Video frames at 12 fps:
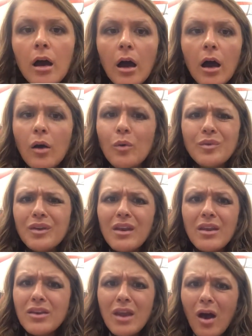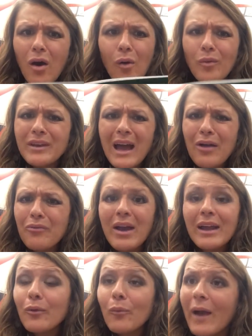Oh, no, not right
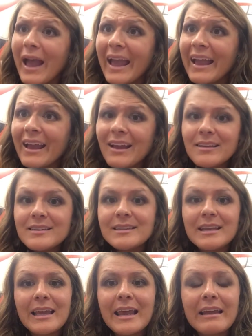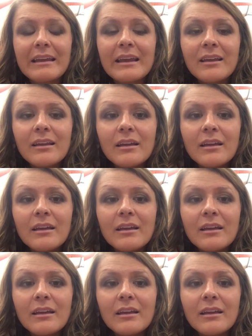away, said Annie.